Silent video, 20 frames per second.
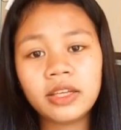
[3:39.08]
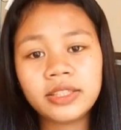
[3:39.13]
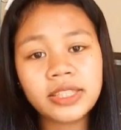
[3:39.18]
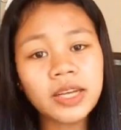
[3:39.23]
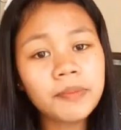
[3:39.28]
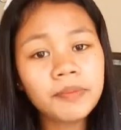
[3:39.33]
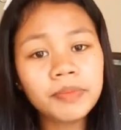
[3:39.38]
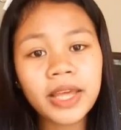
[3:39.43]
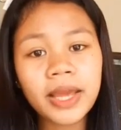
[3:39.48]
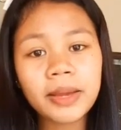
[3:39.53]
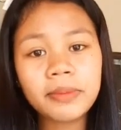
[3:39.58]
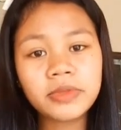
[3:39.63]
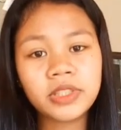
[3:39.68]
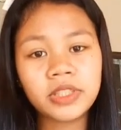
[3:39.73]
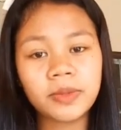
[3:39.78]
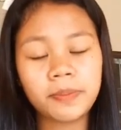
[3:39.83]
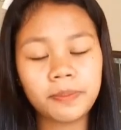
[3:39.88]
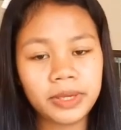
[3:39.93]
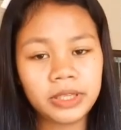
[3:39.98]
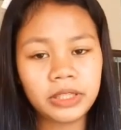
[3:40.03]

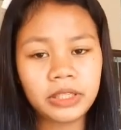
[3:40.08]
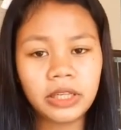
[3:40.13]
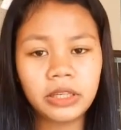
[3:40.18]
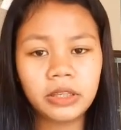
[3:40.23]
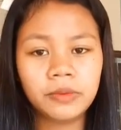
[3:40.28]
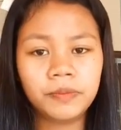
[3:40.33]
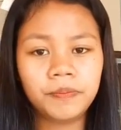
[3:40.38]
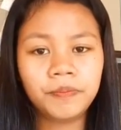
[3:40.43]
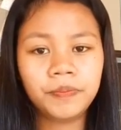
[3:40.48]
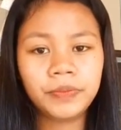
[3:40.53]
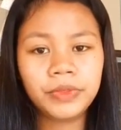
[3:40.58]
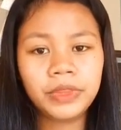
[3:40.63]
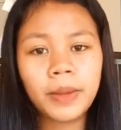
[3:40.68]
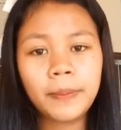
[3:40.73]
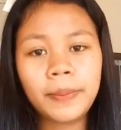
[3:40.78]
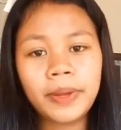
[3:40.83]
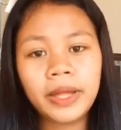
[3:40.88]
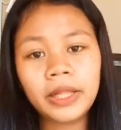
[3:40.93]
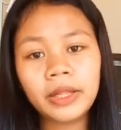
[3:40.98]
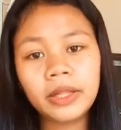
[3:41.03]
sometimes metal.
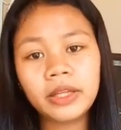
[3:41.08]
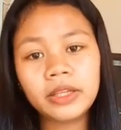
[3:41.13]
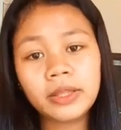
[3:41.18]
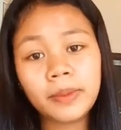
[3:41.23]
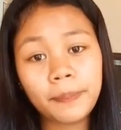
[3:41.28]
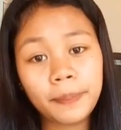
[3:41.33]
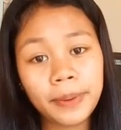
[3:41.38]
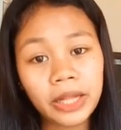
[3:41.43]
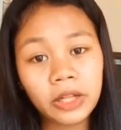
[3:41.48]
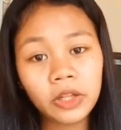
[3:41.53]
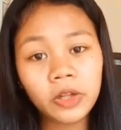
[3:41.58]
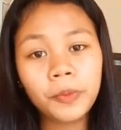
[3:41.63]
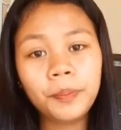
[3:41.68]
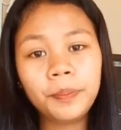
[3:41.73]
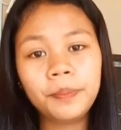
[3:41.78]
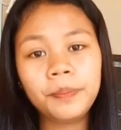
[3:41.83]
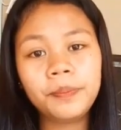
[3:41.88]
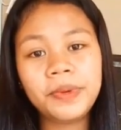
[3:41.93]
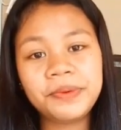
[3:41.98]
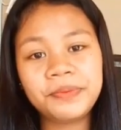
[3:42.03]

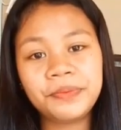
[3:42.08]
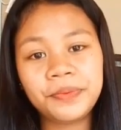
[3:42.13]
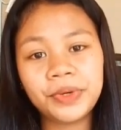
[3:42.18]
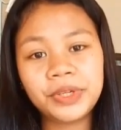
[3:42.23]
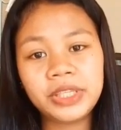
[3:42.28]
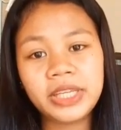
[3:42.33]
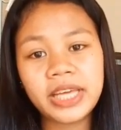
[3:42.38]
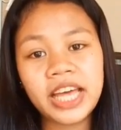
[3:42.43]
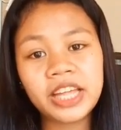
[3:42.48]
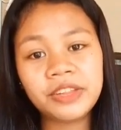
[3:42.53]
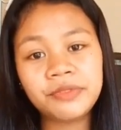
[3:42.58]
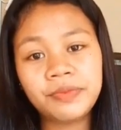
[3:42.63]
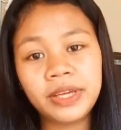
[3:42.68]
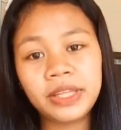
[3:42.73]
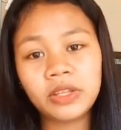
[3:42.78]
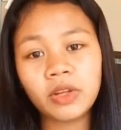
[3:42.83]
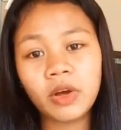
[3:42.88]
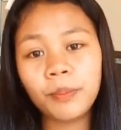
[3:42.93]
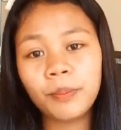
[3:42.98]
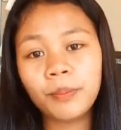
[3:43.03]
Developed before the
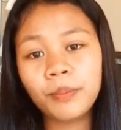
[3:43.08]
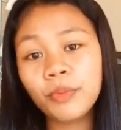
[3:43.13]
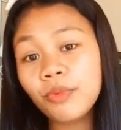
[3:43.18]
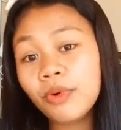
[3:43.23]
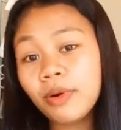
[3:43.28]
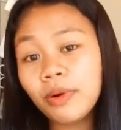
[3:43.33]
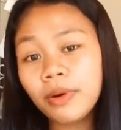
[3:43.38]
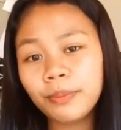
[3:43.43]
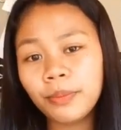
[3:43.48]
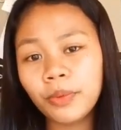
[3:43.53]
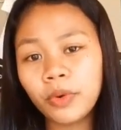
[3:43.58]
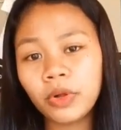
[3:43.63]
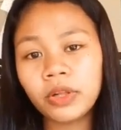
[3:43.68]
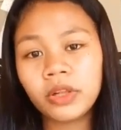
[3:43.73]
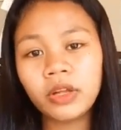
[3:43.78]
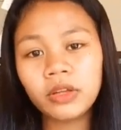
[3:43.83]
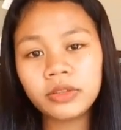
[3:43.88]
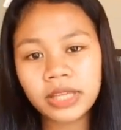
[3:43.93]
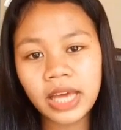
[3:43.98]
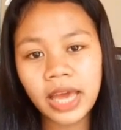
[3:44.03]
advent of
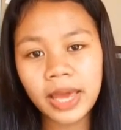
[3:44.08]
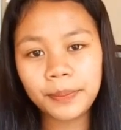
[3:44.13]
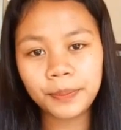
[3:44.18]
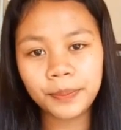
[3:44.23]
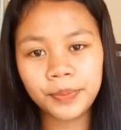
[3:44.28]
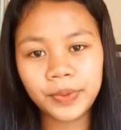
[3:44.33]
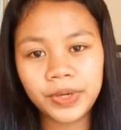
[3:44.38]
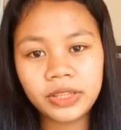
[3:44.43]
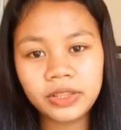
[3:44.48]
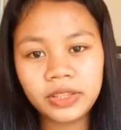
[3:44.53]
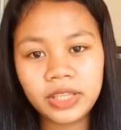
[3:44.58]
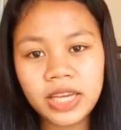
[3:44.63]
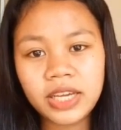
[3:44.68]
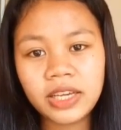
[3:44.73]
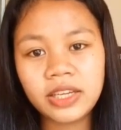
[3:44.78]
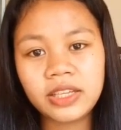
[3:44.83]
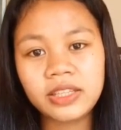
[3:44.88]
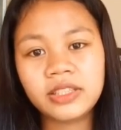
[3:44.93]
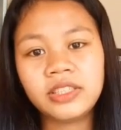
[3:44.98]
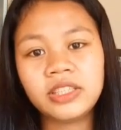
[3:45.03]
movable type
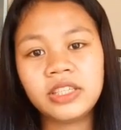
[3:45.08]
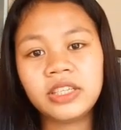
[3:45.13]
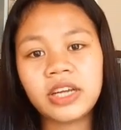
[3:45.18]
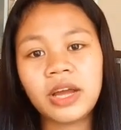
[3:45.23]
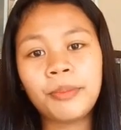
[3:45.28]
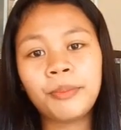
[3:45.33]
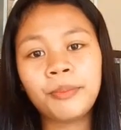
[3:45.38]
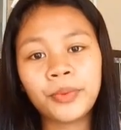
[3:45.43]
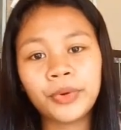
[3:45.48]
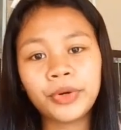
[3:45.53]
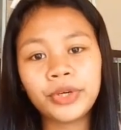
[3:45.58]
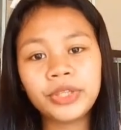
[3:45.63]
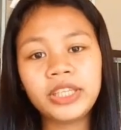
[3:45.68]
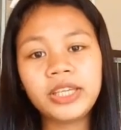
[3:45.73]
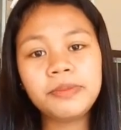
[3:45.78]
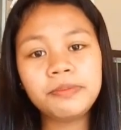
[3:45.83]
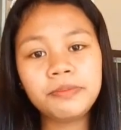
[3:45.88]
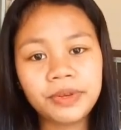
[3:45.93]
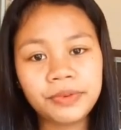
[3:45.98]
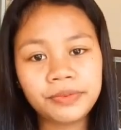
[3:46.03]
printing in circa
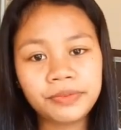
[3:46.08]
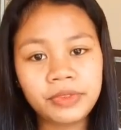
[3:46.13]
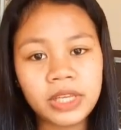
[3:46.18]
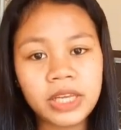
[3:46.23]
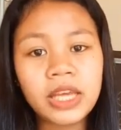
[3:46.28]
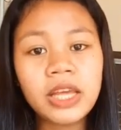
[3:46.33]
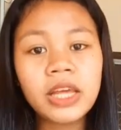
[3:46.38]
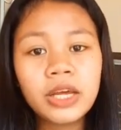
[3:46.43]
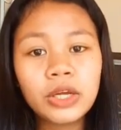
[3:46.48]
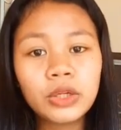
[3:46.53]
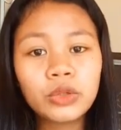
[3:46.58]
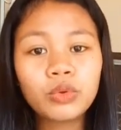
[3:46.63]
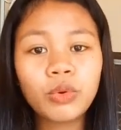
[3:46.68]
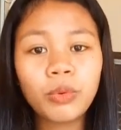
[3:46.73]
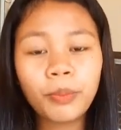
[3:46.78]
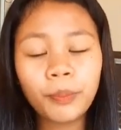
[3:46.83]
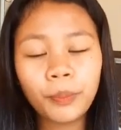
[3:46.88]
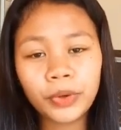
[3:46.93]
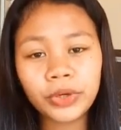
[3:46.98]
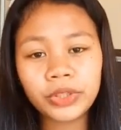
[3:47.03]
1450
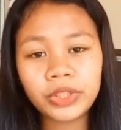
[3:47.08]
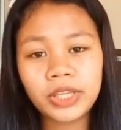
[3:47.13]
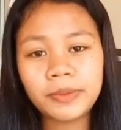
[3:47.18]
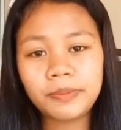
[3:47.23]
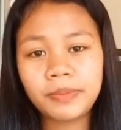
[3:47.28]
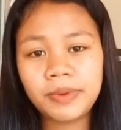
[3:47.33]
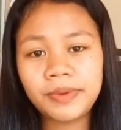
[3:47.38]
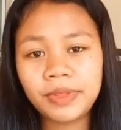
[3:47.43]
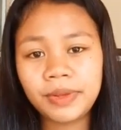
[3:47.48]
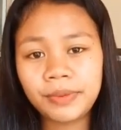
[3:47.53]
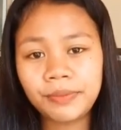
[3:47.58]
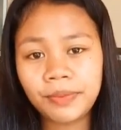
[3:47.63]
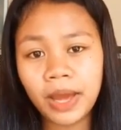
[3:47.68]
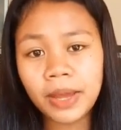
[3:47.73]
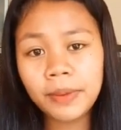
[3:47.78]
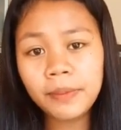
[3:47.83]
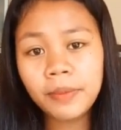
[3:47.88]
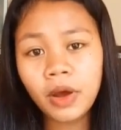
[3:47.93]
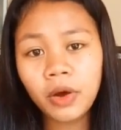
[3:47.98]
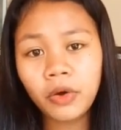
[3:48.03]
to
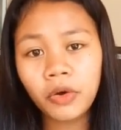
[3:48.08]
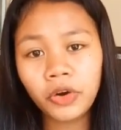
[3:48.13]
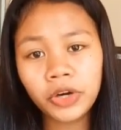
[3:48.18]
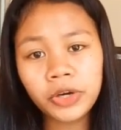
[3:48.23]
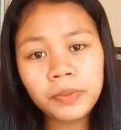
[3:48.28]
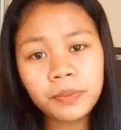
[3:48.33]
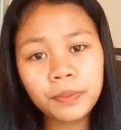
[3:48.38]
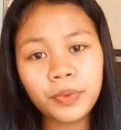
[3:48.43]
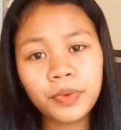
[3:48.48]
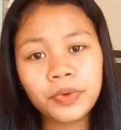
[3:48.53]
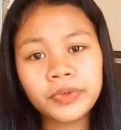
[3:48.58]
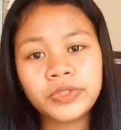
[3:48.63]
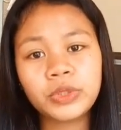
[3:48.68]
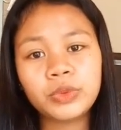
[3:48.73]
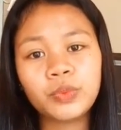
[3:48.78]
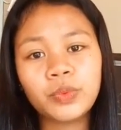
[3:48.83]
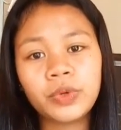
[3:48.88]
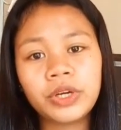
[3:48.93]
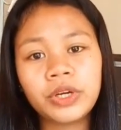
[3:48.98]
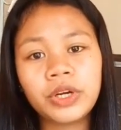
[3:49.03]
1455, horn
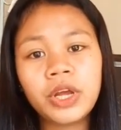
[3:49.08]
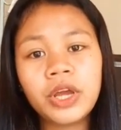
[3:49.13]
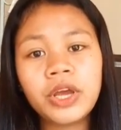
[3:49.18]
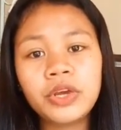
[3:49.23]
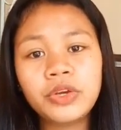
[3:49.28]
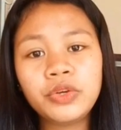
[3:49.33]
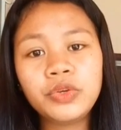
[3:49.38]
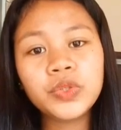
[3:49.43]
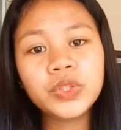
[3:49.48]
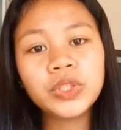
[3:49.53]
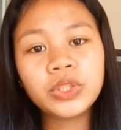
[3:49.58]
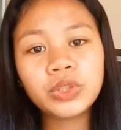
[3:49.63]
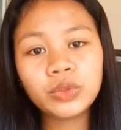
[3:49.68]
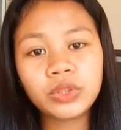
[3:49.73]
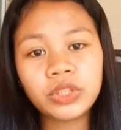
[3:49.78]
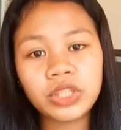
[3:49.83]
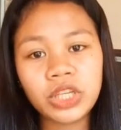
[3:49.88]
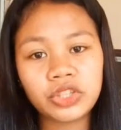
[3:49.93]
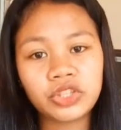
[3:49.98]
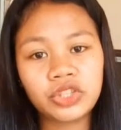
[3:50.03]
books were used
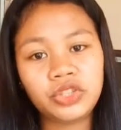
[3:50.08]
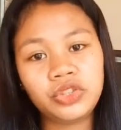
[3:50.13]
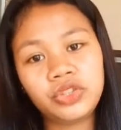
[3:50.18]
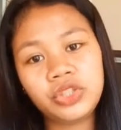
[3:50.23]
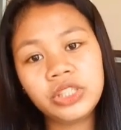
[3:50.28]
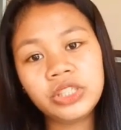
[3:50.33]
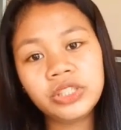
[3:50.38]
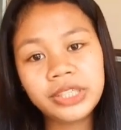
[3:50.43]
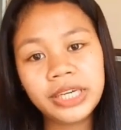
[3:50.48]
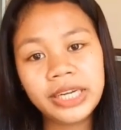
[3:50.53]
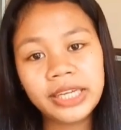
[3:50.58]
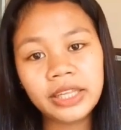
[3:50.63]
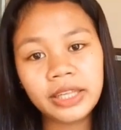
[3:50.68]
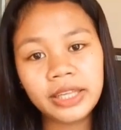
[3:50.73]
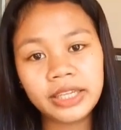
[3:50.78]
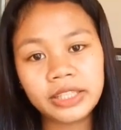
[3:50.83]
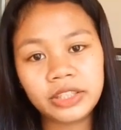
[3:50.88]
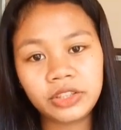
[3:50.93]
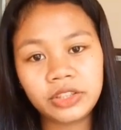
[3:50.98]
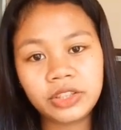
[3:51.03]
to teach children
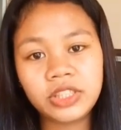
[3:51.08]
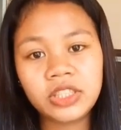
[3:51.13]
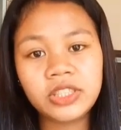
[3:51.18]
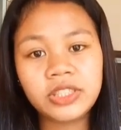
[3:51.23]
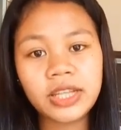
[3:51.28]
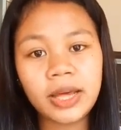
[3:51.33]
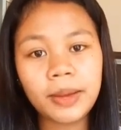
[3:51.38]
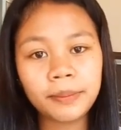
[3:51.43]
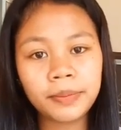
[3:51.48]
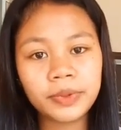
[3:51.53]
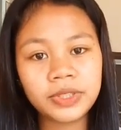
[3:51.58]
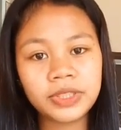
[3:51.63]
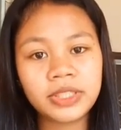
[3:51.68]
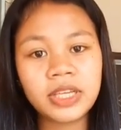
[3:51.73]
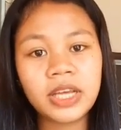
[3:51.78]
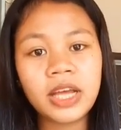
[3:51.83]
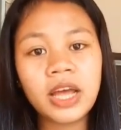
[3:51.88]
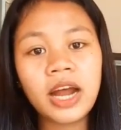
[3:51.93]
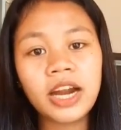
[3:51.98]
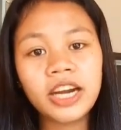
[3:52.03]
letters,
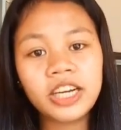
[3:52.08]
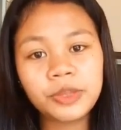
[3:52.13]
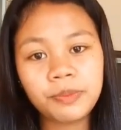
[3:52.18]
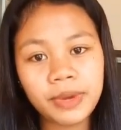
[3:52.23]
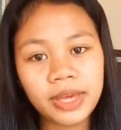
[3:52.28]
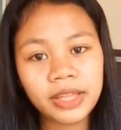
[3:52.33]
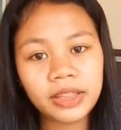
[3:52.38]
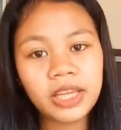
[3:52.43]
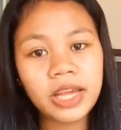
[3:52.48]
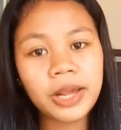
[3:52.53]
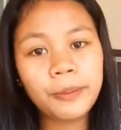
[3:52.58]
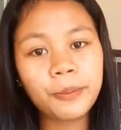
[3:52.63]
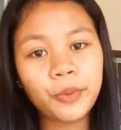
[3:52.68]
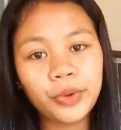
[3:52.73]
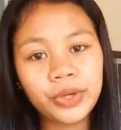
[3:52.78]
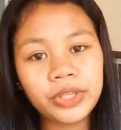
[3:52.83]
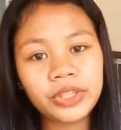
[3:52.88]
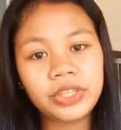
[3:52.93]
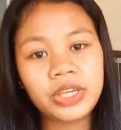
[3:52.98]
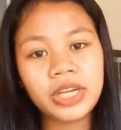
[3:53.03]
numbers, arithmetic,
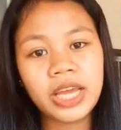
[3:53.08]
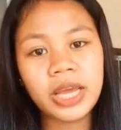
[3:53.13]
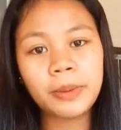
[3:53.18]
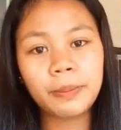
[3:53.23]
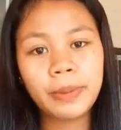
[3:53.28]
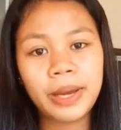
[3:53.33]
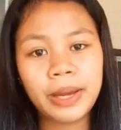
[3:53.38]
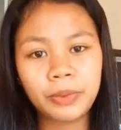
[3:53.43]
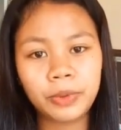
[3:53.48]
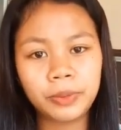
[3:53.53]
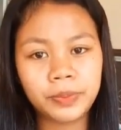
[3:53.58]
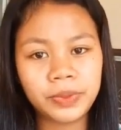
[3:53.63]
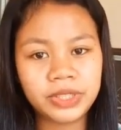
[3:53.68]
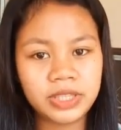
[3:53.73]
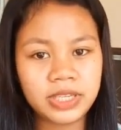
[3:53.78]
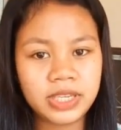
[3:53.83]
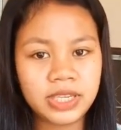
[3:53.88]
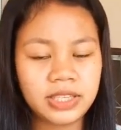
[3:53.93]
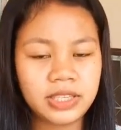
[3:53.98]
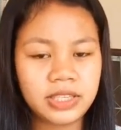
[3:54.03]
poetry, and Bible
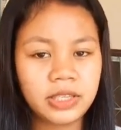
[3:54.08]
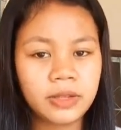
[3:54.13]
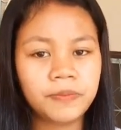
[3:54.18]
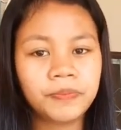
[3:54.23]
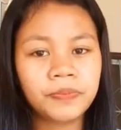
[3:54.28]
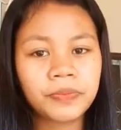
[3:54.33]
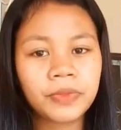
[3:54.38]
verses.